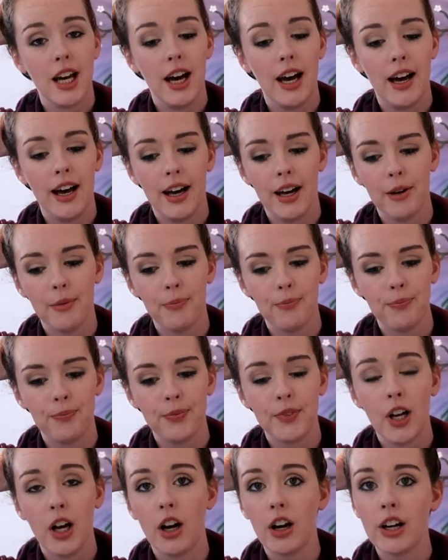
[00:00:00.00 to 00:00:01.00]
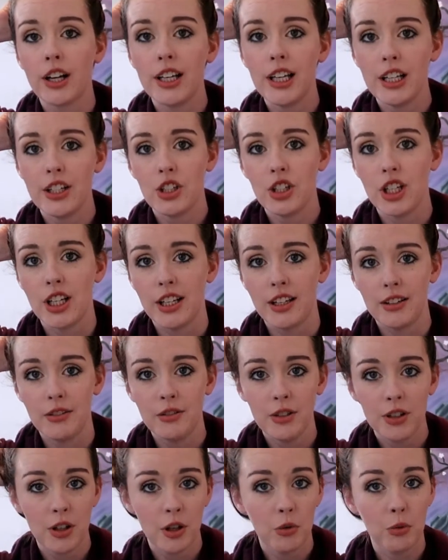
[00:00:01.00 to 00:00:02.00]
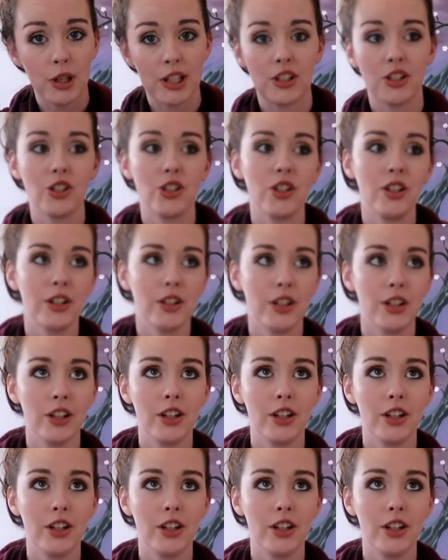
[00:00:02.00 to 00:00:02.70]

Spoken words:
our kitchen, which